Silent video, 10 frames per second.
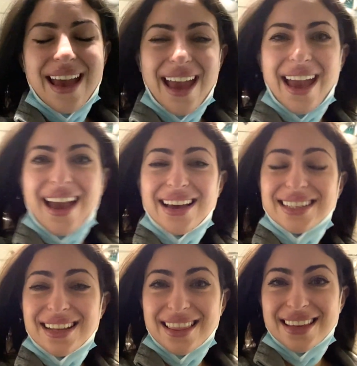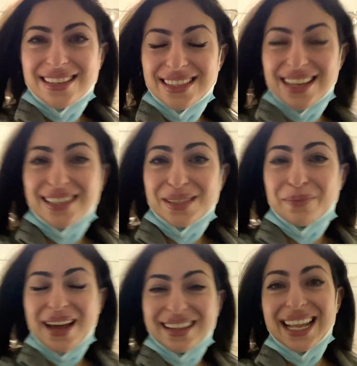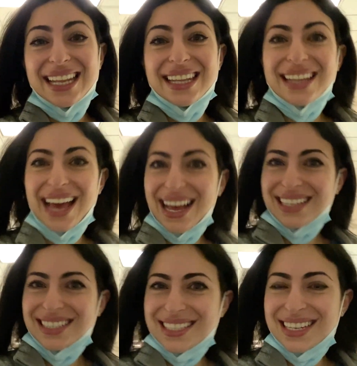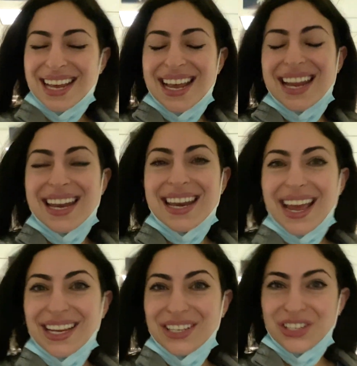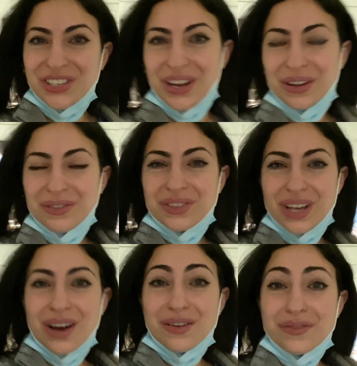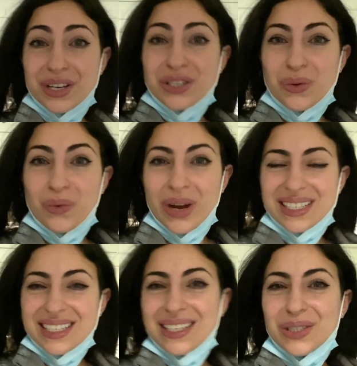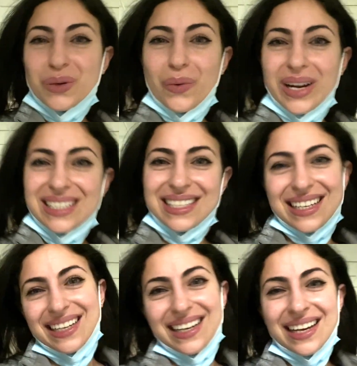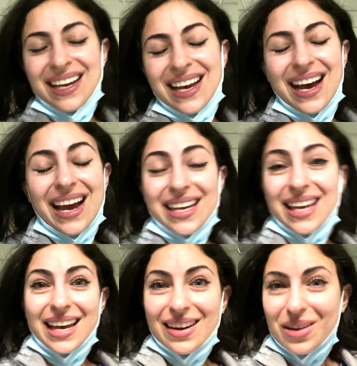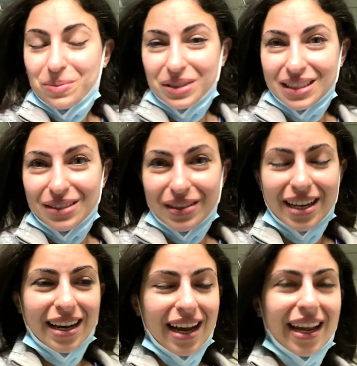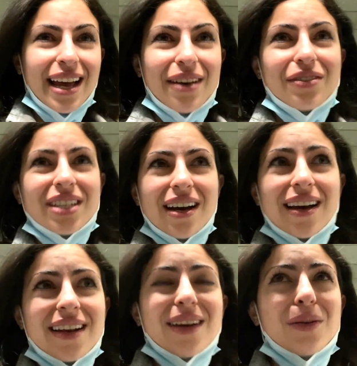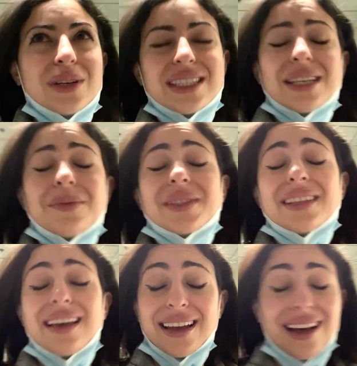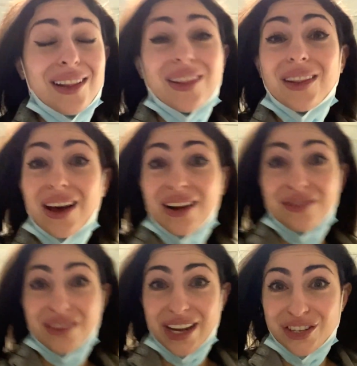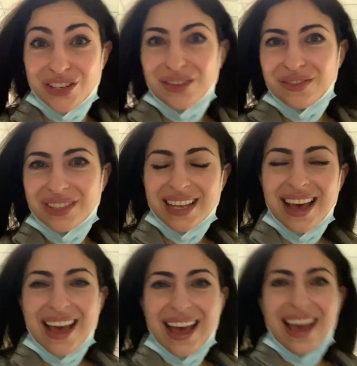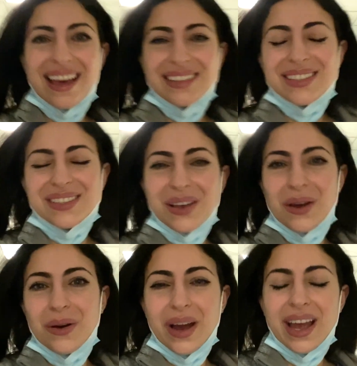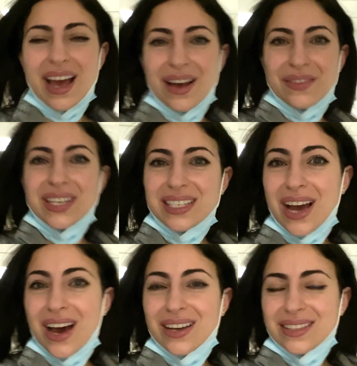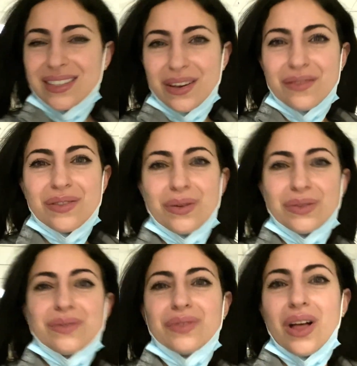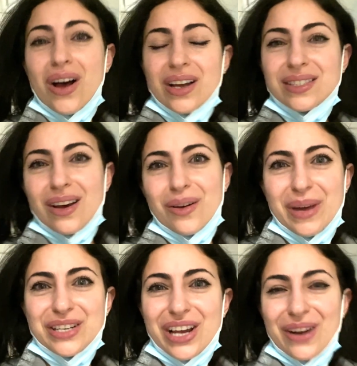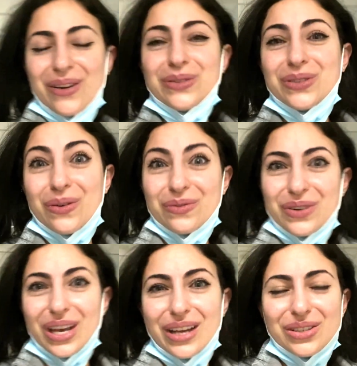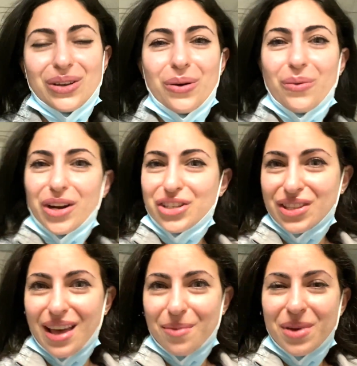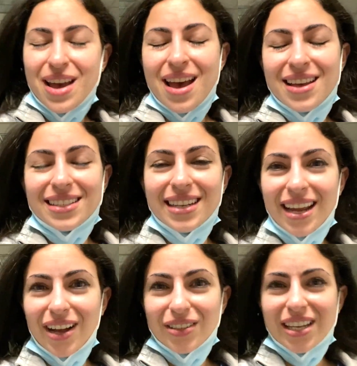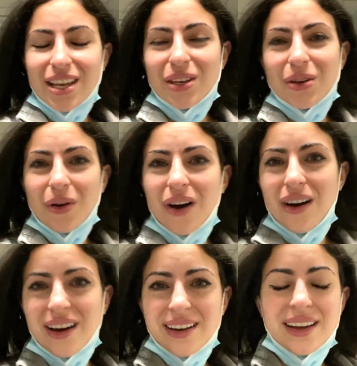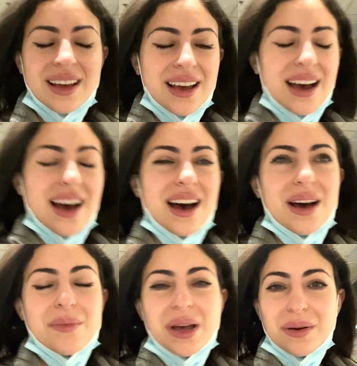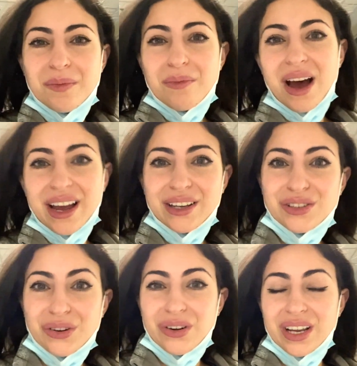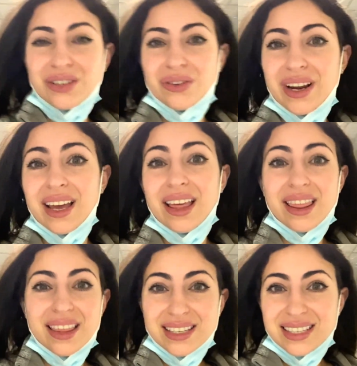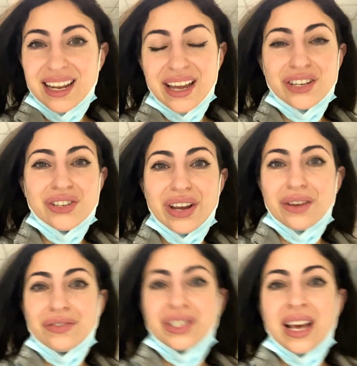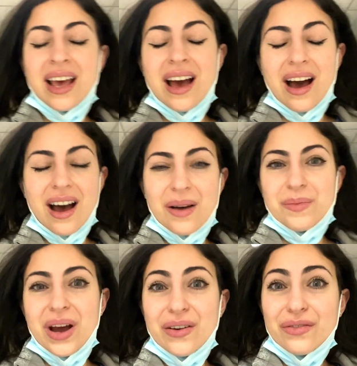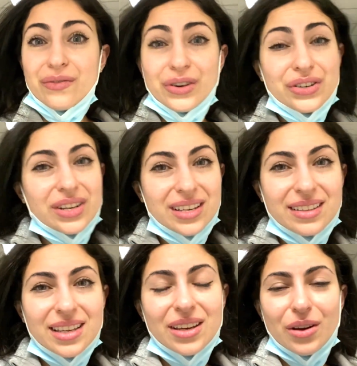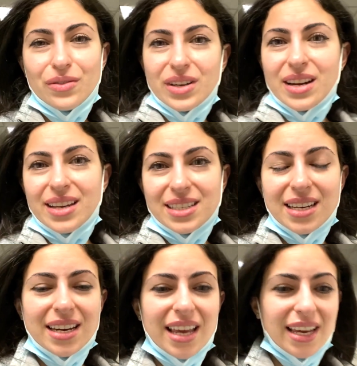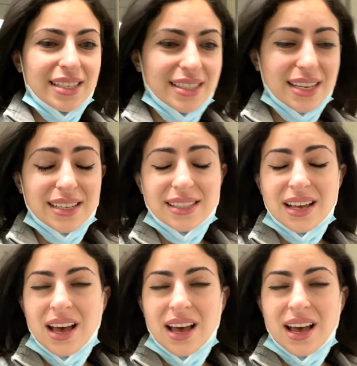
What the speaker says: and this is my last night shift of 2020. I cannot believe it. I have done what seems like a lot of night shifts, and so I have tons of those vlogs on my channel. Don't forget to go watch them. Today I'll take you on my journey during this night shift. Unfortunately, COVID-19 cases